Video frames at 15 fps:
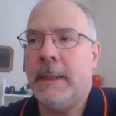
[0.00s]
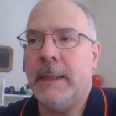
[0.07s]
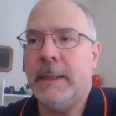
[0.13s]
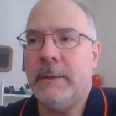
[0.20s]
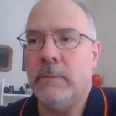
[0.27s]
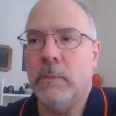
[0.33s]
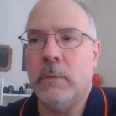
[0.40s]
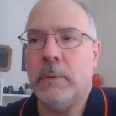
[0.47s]

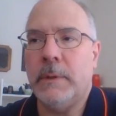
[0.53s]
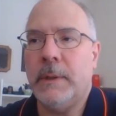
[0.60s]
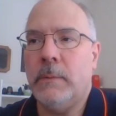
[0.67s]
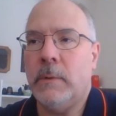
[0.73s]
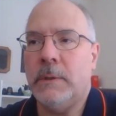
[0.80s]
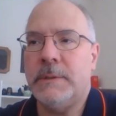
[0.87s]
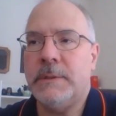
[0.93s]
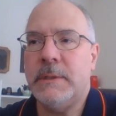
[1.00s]
And the ruling
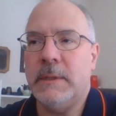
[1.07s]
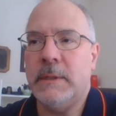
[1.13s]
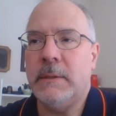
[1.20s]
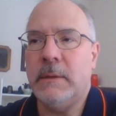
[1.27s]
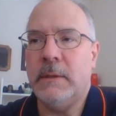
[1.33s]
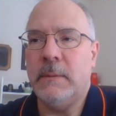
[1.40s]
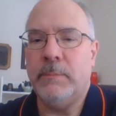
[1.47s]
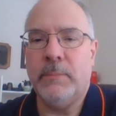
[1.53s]
was that
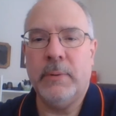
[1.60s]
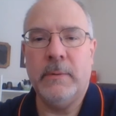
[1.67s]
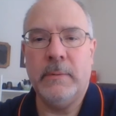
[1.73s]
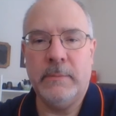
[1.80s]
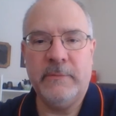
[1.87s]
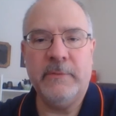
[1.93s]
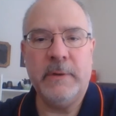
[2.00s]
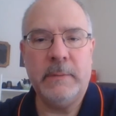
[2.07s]
the
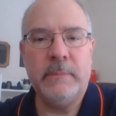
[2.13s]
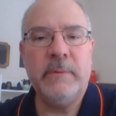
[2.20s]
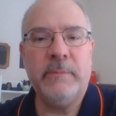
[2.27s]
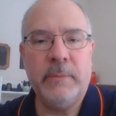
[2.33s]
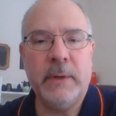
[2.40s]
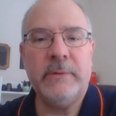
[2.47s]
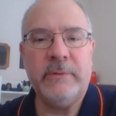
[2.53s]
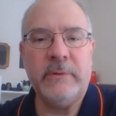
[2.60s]
freedom of
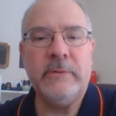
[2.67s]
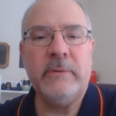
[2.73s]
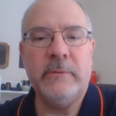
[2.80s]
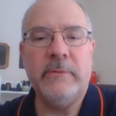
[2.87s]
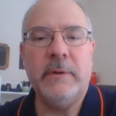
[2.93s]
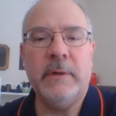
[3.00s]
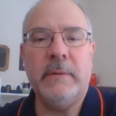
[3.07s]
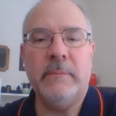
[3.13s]
press is the
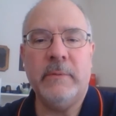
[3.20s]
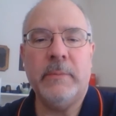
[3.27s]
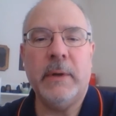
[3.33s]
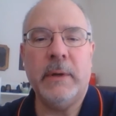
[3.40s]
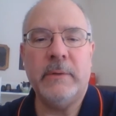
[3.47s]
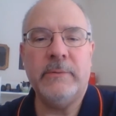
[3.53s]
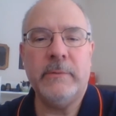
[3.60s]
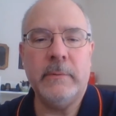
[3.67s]
freedom of
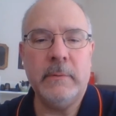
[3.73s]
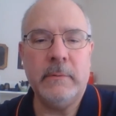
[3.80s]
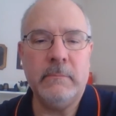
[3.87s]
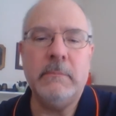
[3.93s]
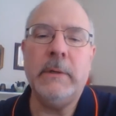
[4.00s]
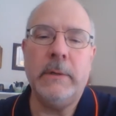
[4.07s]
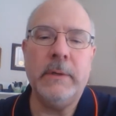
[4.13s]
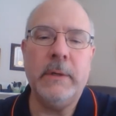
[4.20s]
press.
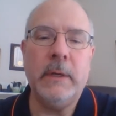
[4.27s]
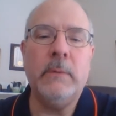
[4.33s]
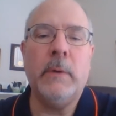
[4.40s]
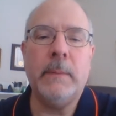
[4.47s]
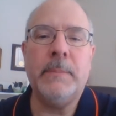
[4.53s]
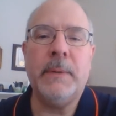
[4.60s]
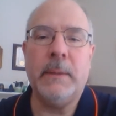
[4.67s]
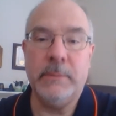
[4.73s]
And, you didn't
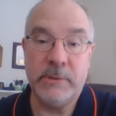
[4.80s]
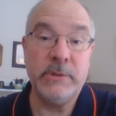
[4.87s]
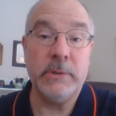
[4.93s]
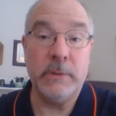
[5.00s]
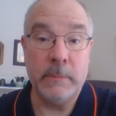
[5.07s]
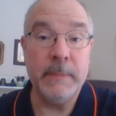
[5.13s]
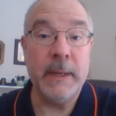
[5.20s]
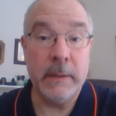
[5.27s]
want to publish,
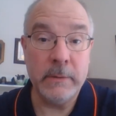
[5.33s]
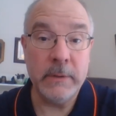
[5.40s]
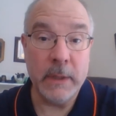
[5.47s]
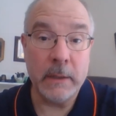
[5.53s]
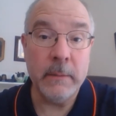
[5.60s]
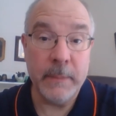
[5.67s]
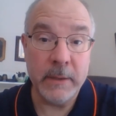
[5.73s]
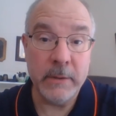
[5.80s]
should have
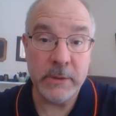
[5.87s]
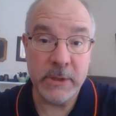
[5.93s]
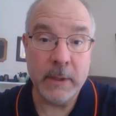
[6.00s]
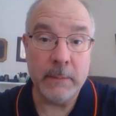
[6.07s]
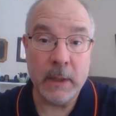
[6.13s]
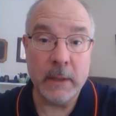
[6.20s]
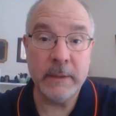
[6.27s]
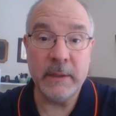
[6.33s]
done a better
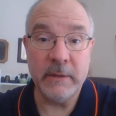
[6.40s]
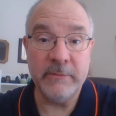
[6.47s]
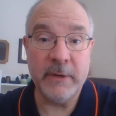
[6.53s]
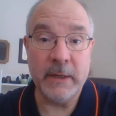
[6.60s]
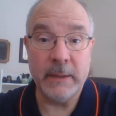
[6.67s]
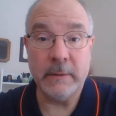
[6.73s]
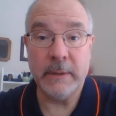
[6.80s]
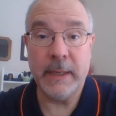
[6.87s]
job locking the
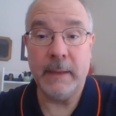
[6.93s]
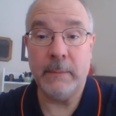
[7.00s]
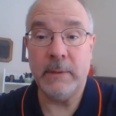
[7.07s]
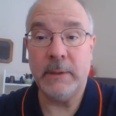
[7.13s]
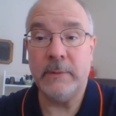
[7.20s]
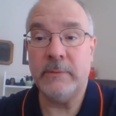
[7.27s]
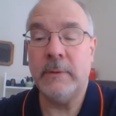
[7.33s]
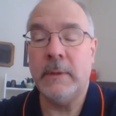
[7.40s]
file
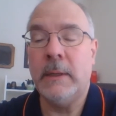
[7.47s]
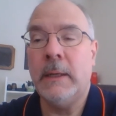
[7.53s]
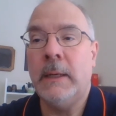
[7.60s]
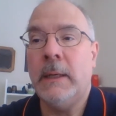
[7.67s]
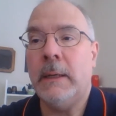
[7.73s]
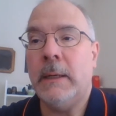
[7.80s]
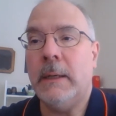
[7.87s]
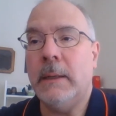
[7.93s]
cabinets.
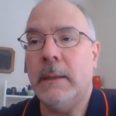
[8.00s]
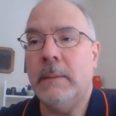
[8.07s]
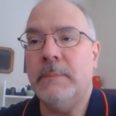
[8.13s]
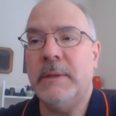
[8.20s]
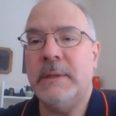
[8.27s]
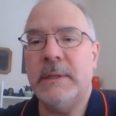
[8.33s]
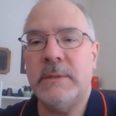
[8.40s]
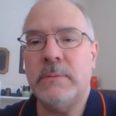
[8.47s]

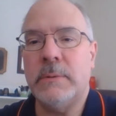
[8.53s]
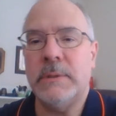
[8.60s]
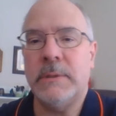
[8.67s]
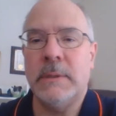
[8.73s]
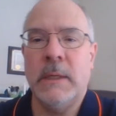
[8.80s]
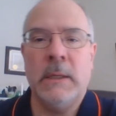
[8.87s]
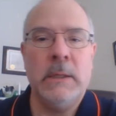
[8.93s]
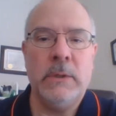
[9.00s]
That this
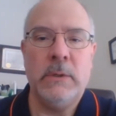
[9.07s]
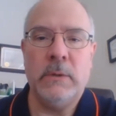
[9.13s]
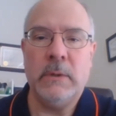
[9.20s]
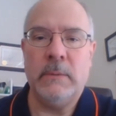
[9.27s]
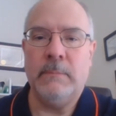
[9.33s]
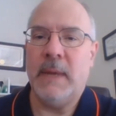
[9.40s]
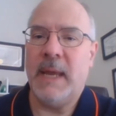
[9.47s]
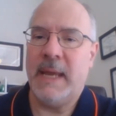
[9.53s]
was, you
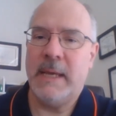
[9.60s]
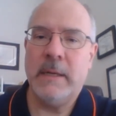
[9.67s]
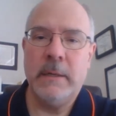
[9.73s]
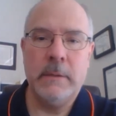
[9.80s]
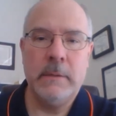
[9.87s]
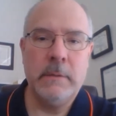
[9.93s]
could make